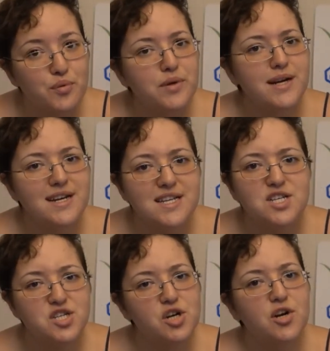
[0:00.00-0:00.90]
pretty
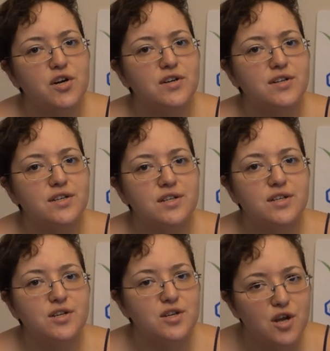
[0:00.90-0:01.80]
sure
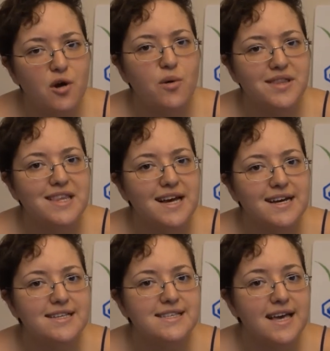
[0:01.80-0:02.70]
no one
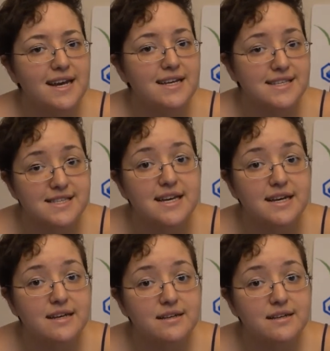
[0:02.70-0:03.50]
likes getting sick.